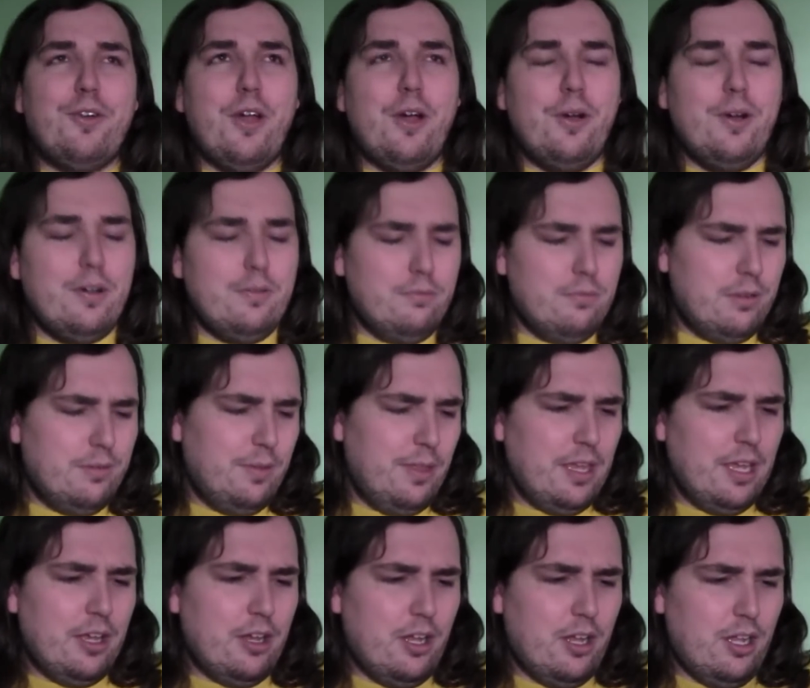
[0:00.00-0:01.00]
Crow. What were
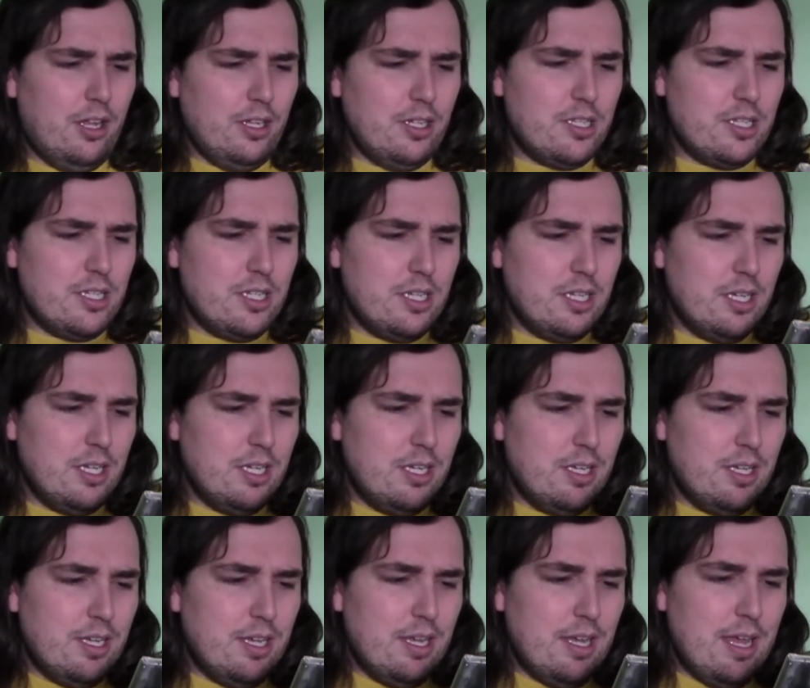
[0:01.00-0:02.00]
they called?
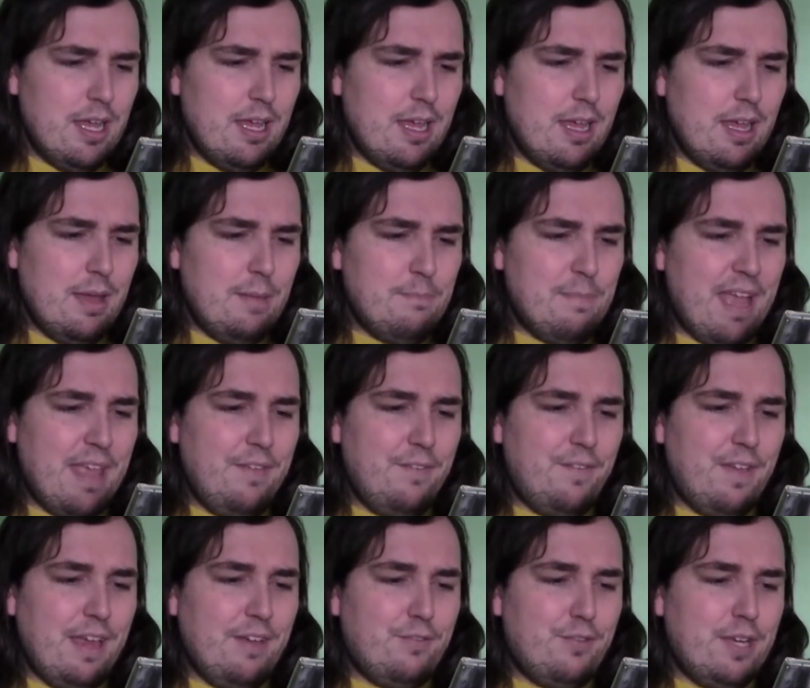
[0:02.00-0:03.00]
My
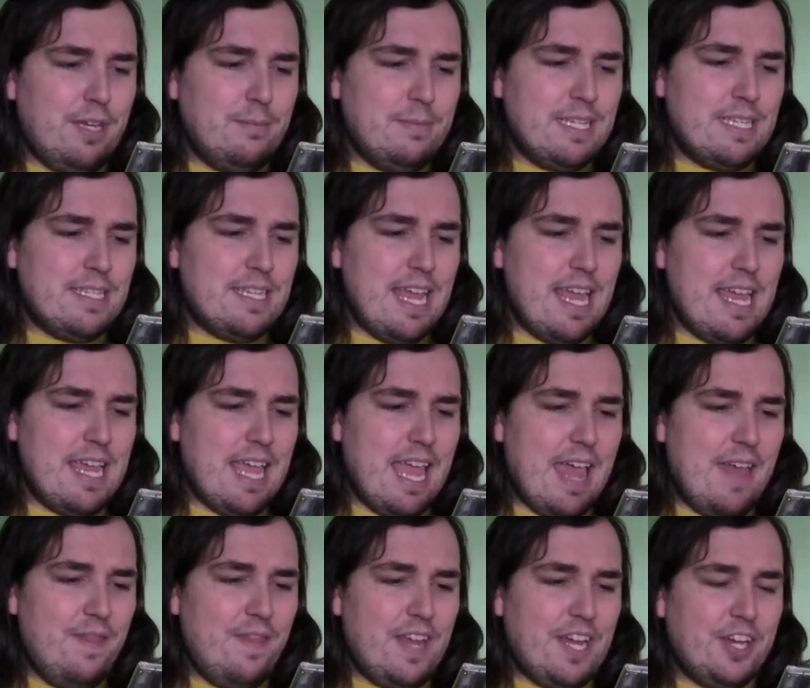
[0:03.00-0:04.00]
Favorite Mistake
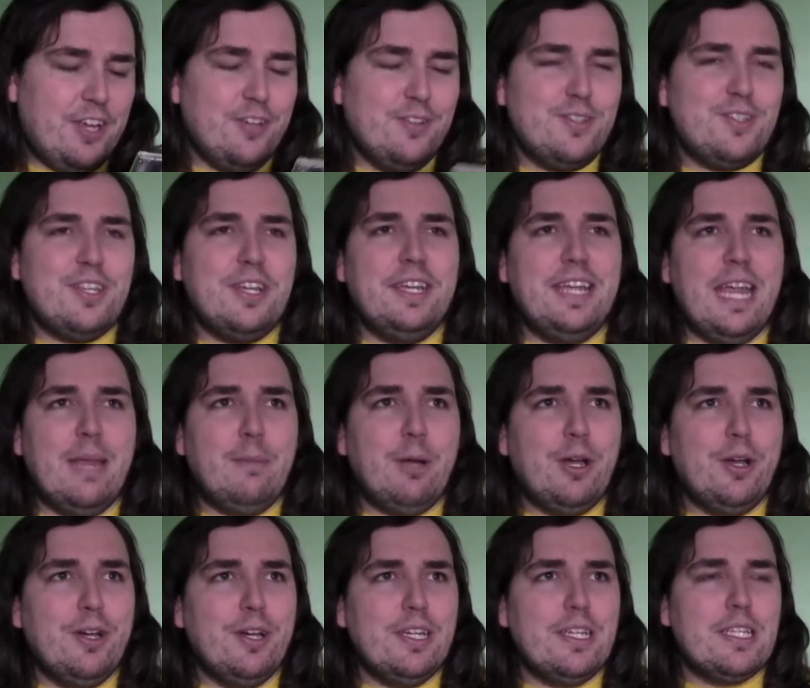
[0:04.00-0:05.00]
and There Goes the
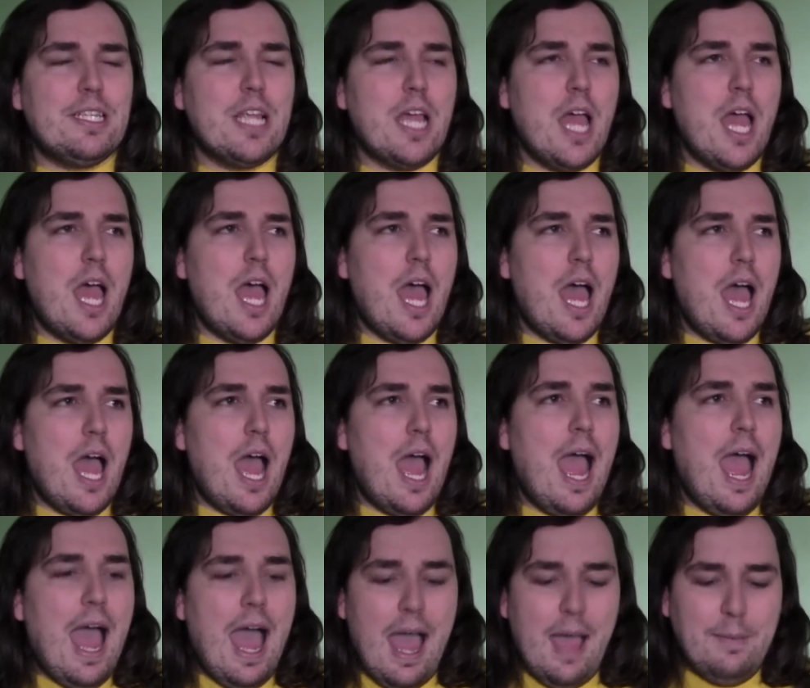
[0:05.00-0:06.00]
Neighborhood.
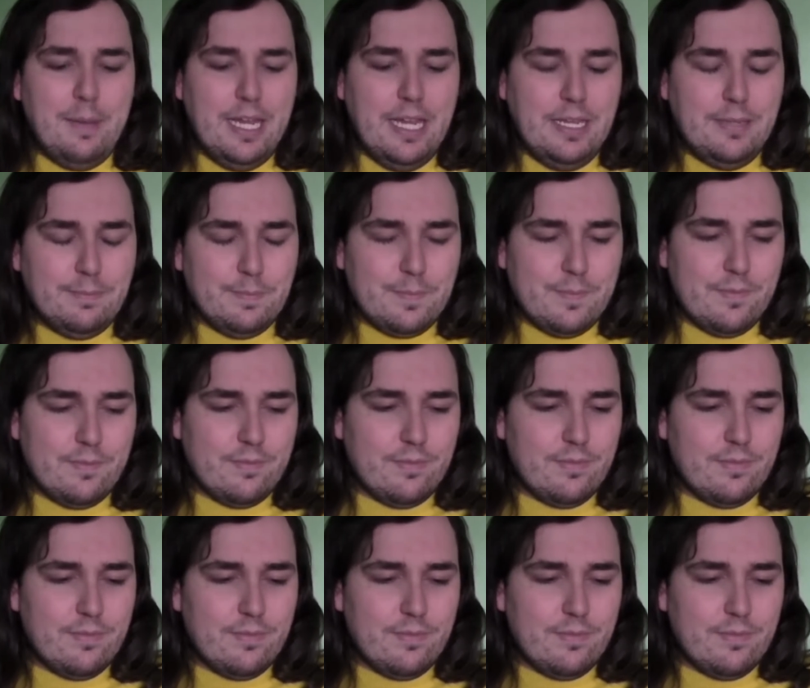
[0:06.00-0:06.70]
I mean,